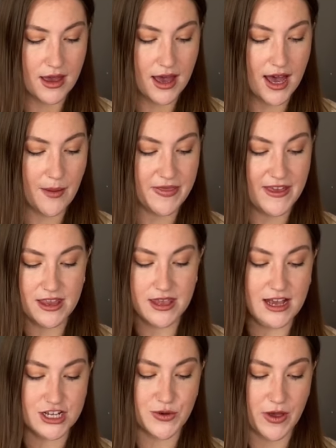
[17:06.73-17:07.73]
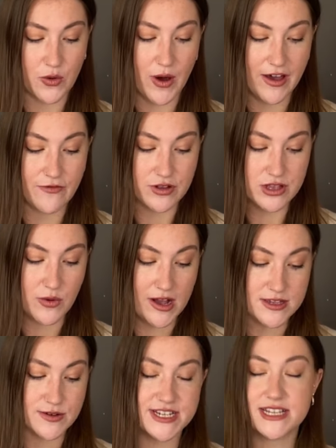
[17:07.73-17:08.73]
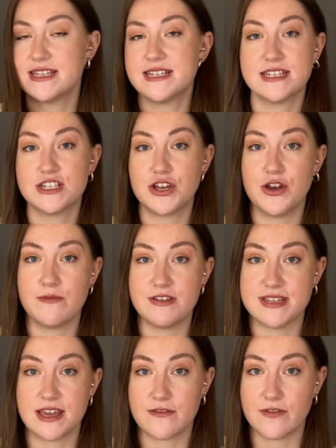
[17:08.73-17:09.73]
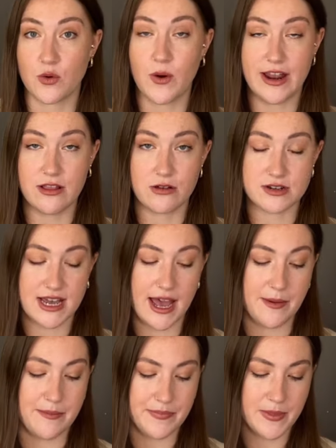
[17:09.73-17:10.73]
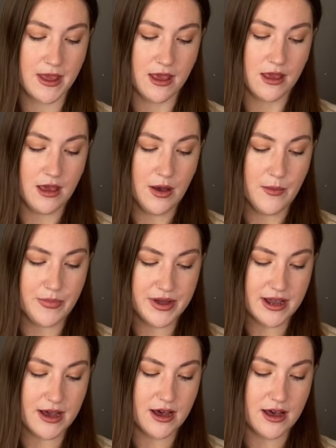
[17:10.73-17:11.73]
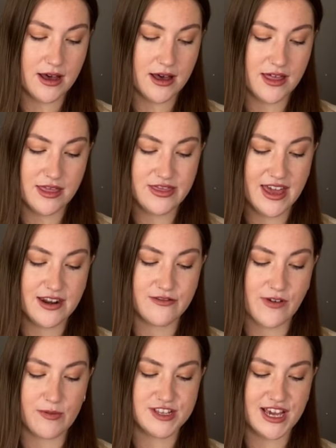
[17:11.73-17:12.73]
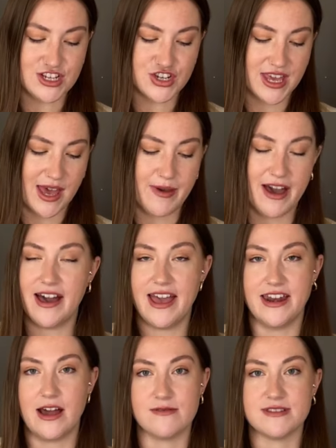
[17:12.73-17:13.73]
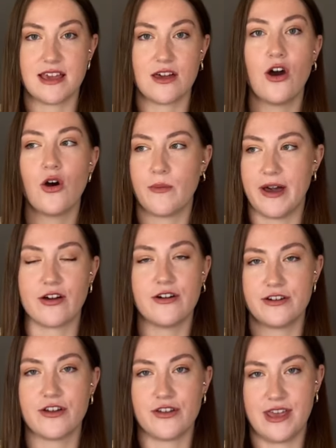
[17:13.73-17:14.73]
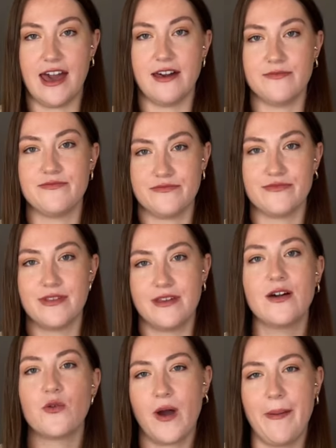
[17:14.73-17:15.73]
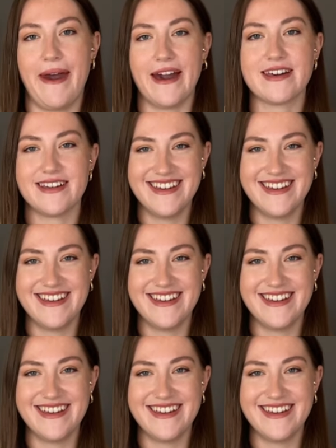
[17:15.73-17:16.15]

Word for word: Uh, but then, yeah, she went quiet for a little while, so I didn't listen to her music for quite a long time. But uh, then Reputation came out, and I was like, oh my god, no, yeah, we're back.